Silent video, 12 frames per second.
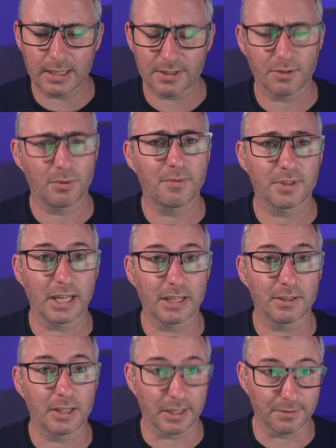So often
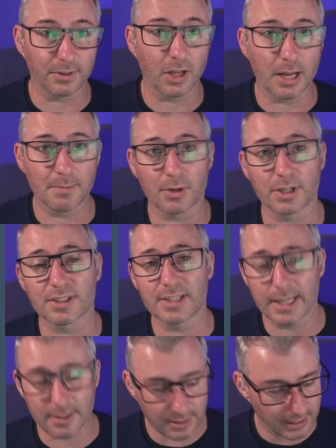they fly bodies down,